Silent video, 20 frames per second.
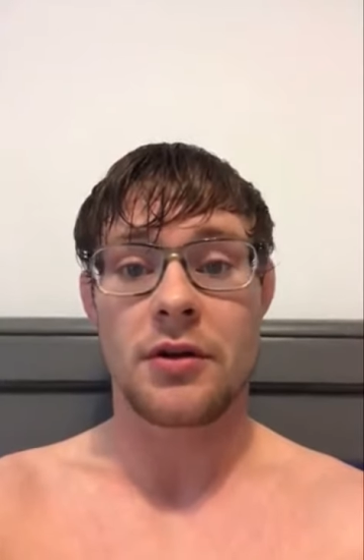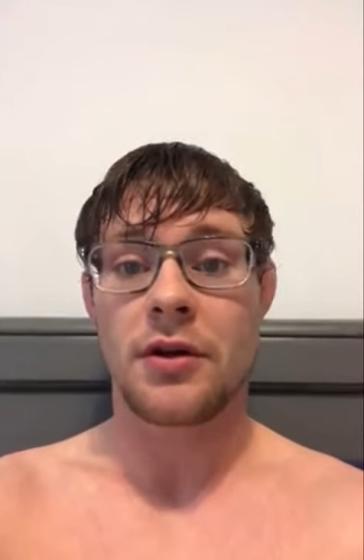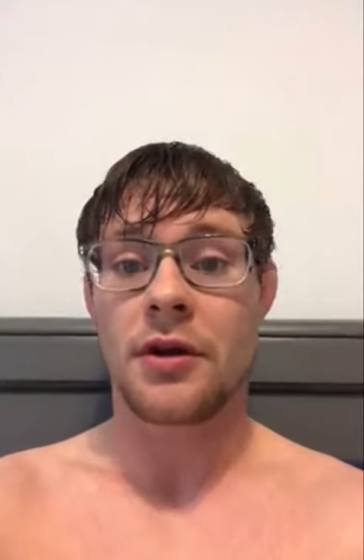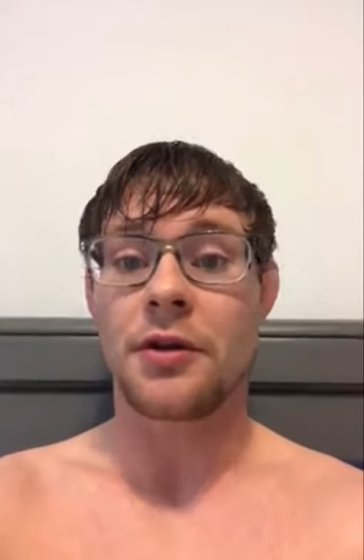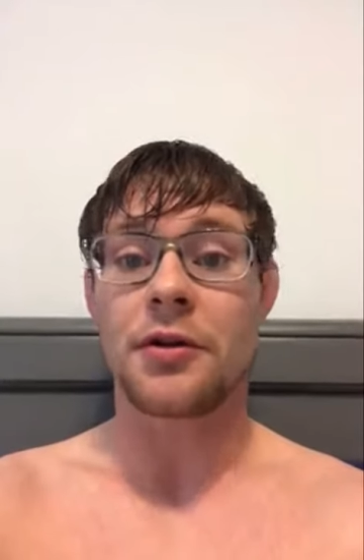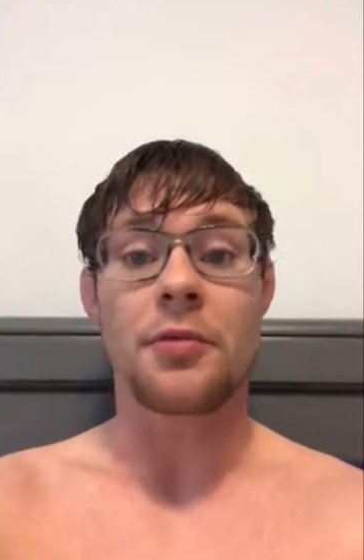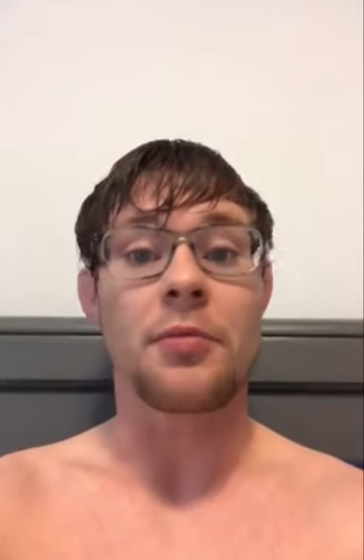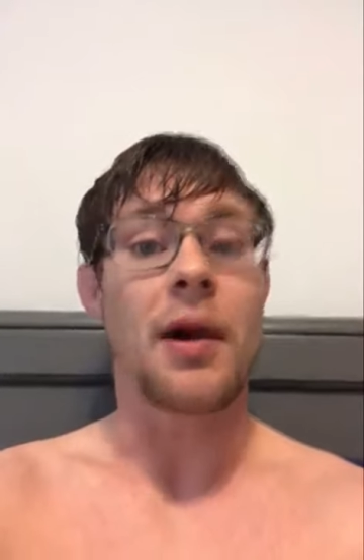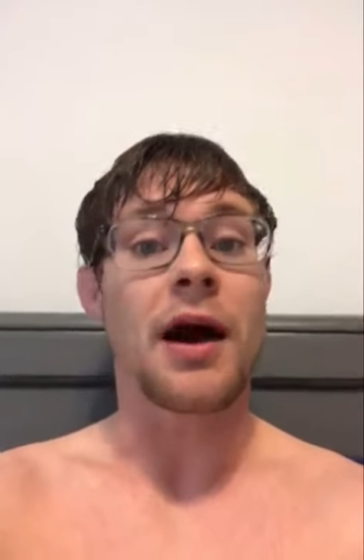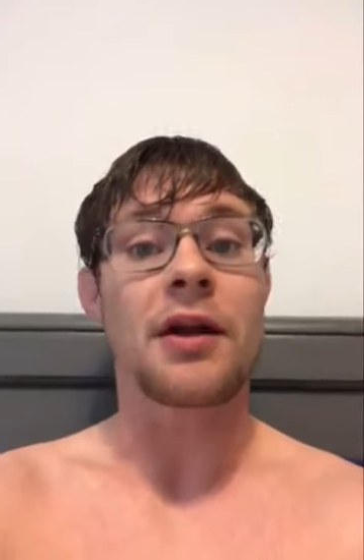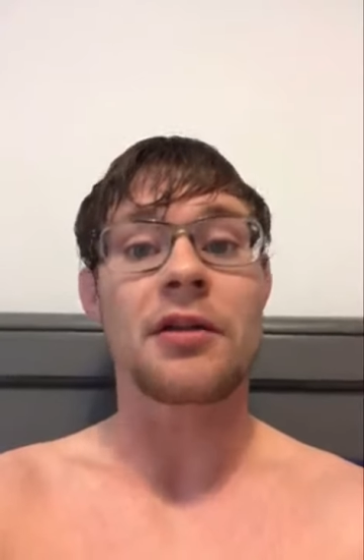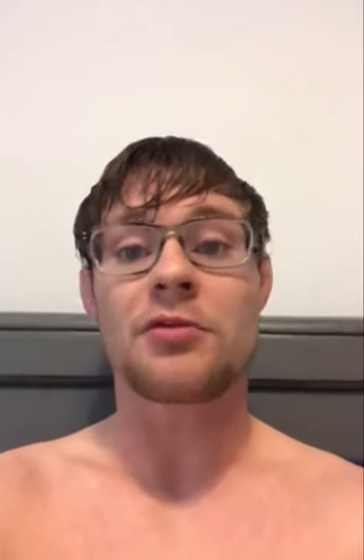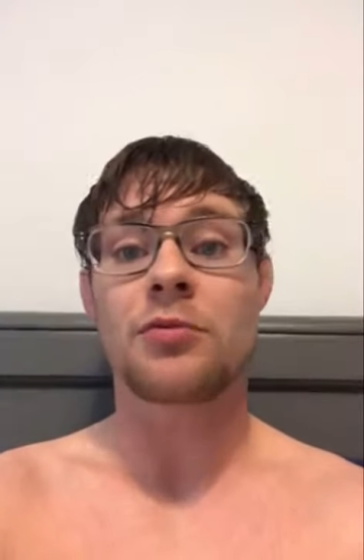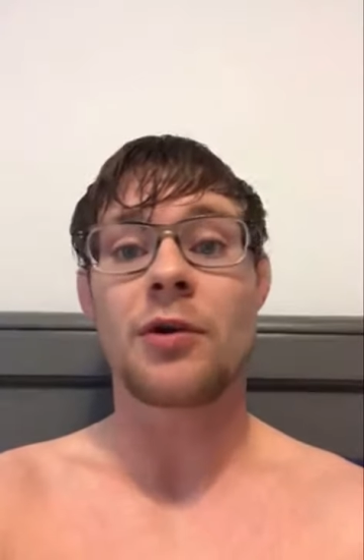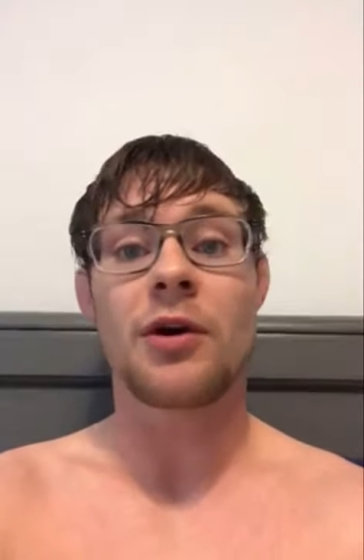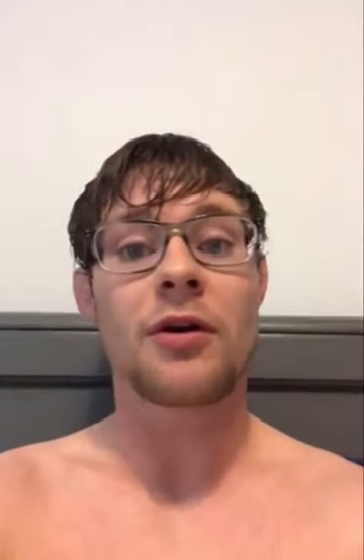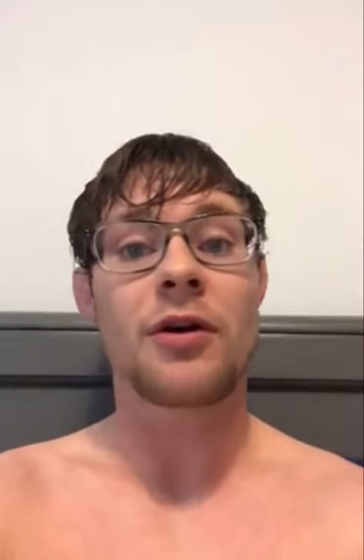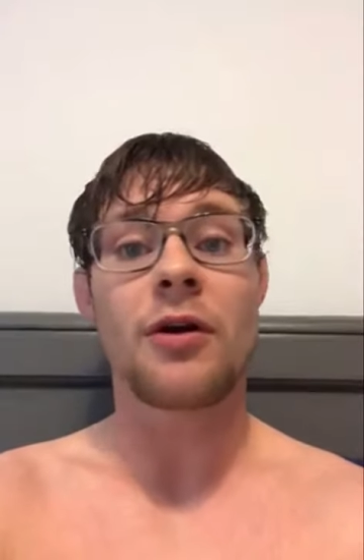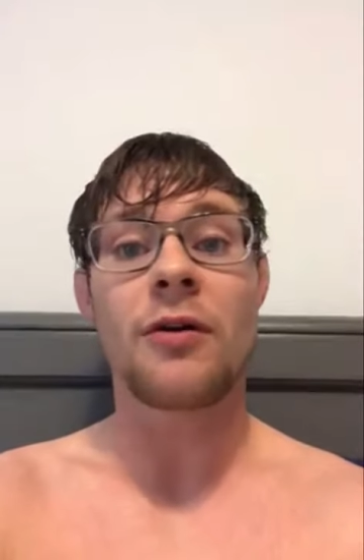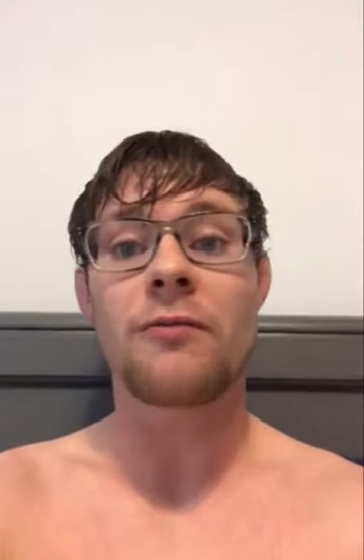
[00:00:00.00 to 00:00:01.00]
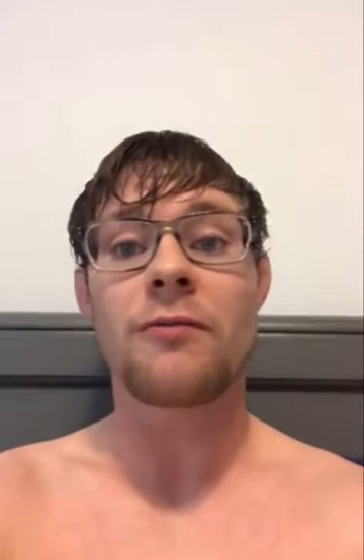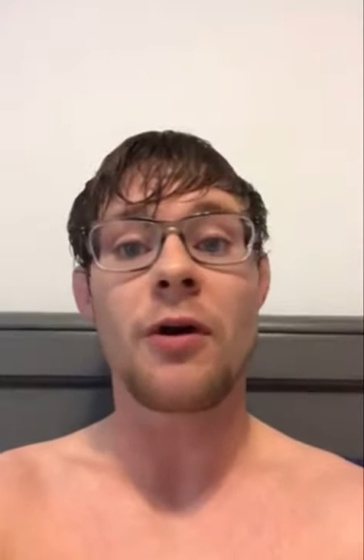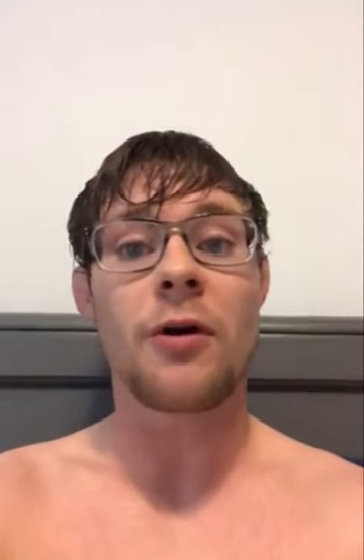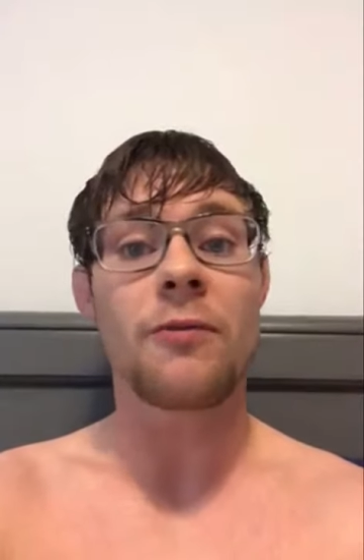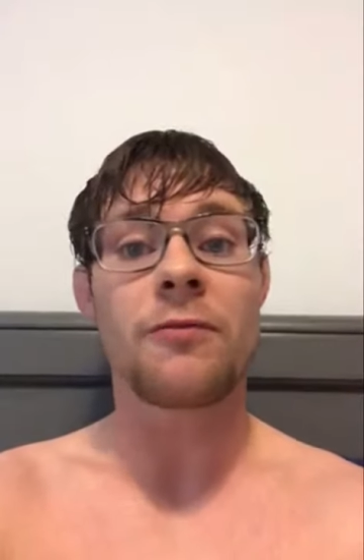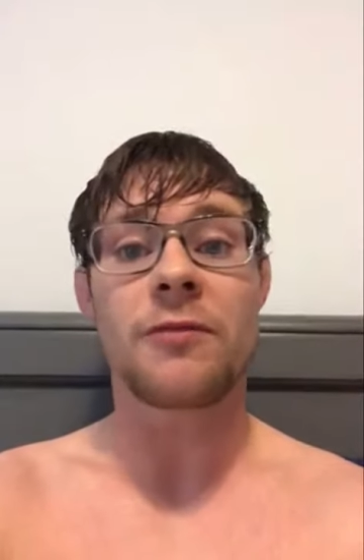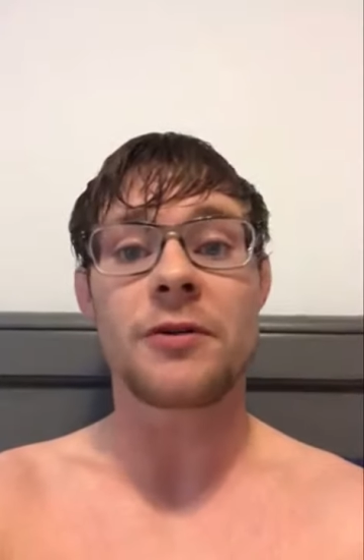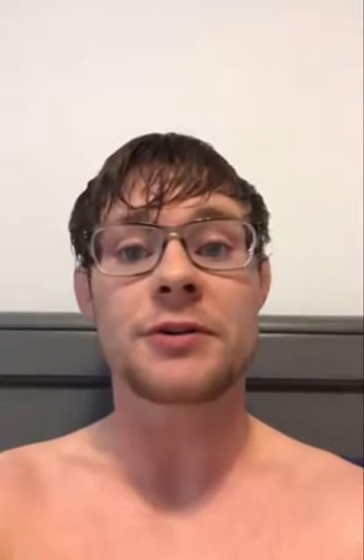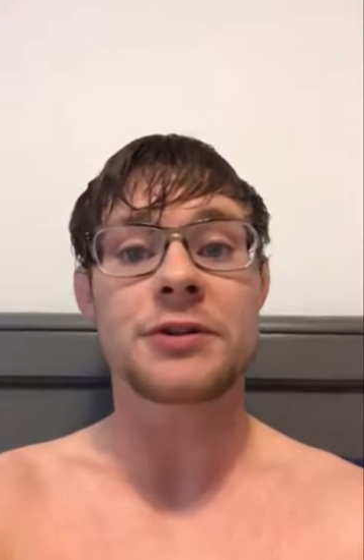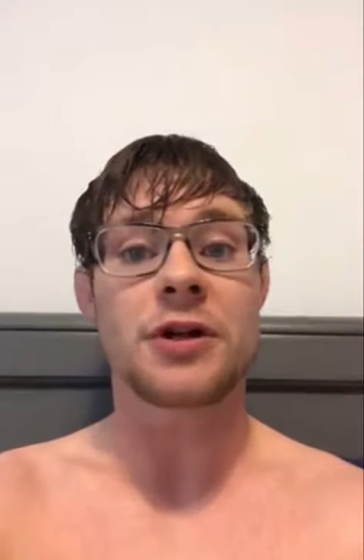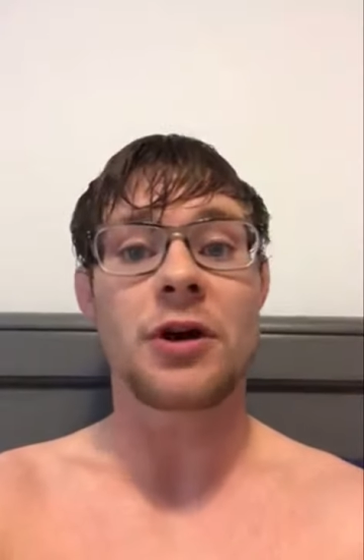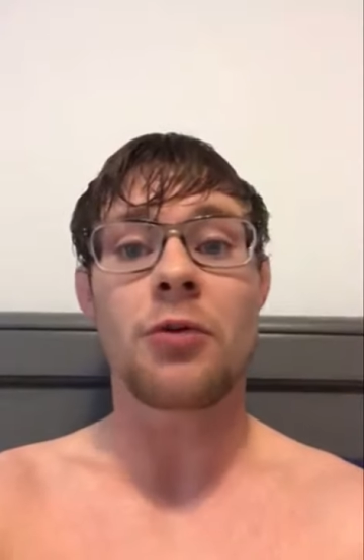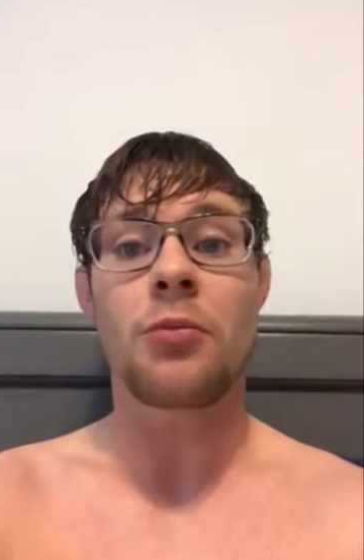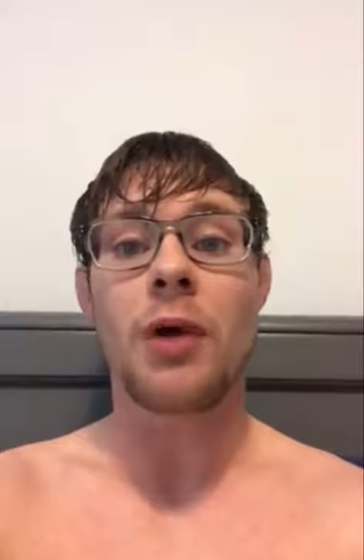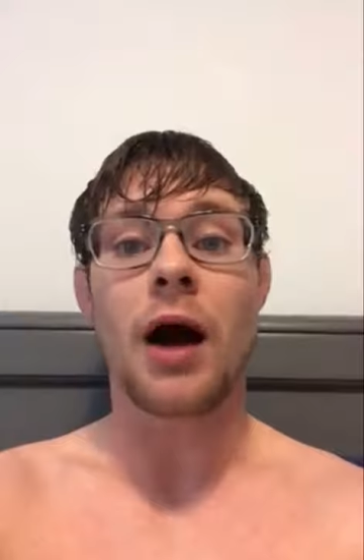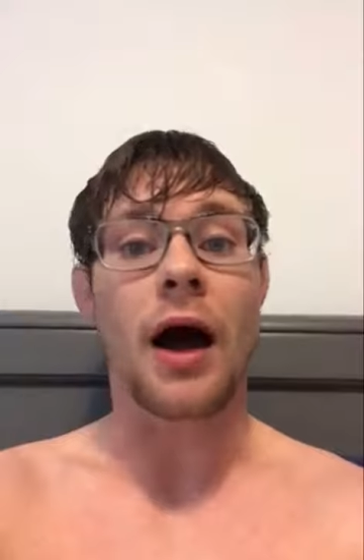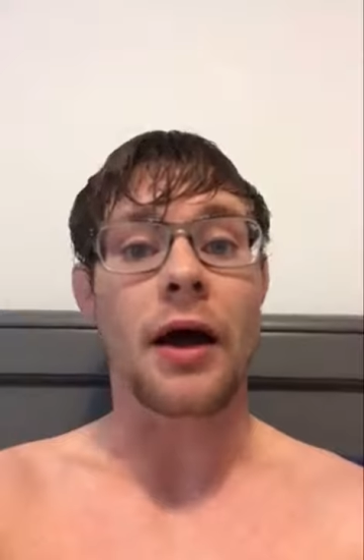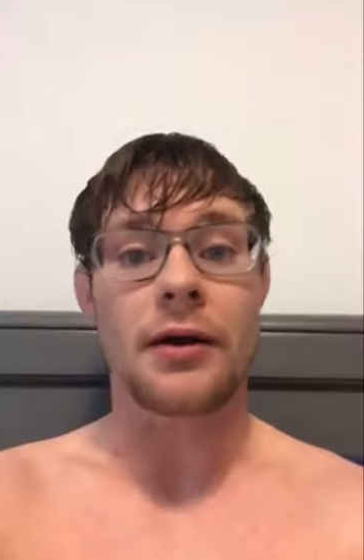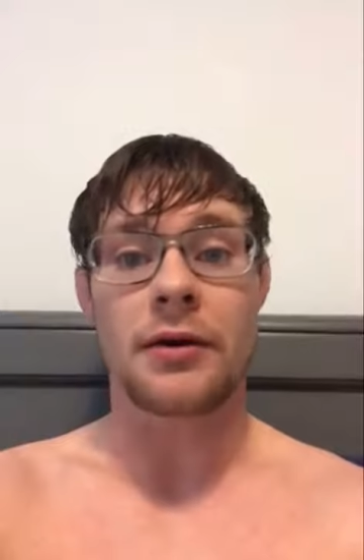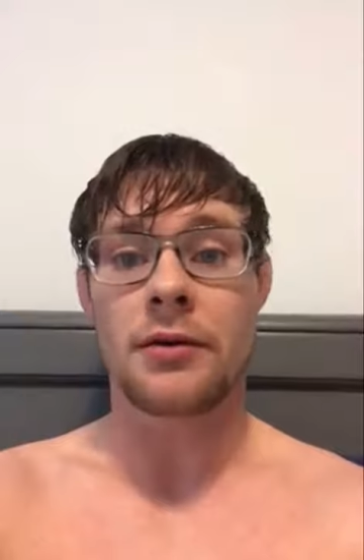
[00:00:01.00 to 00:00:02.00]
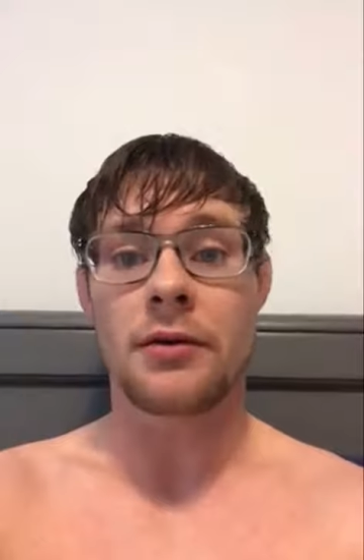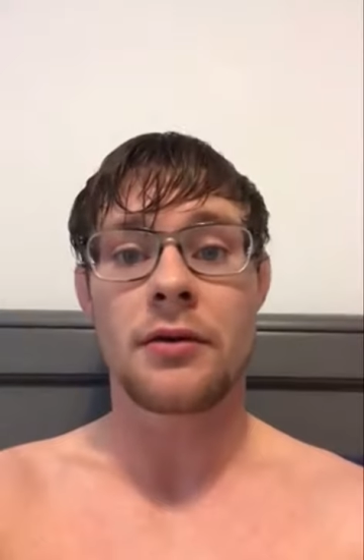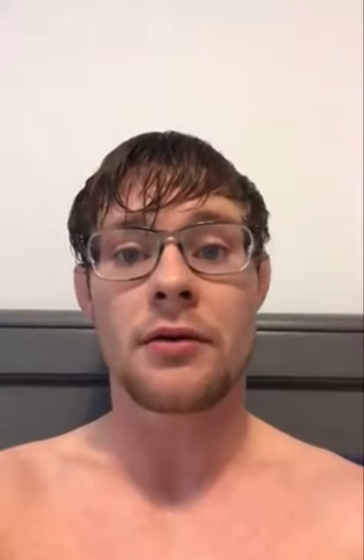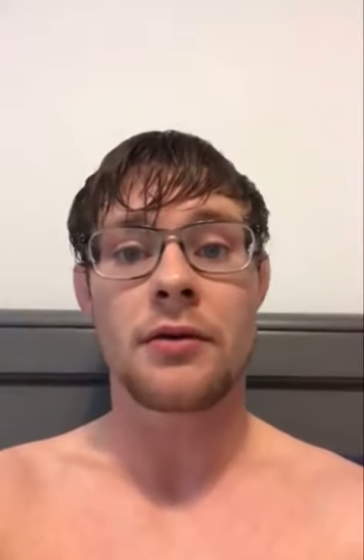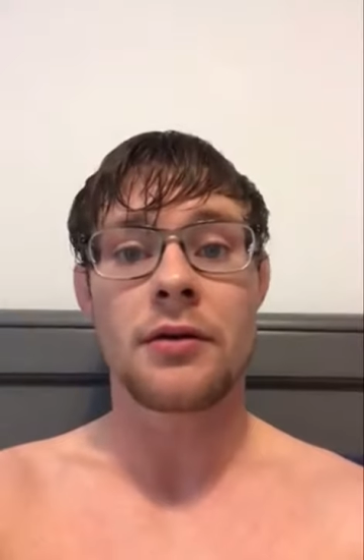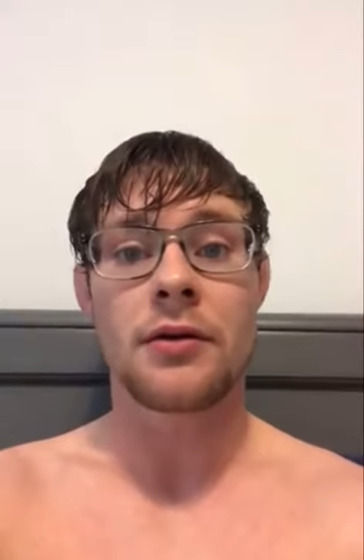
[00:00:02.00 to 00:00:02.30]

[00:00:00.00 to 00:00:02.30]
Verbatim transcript: and you might as well go vote for Joe Biden,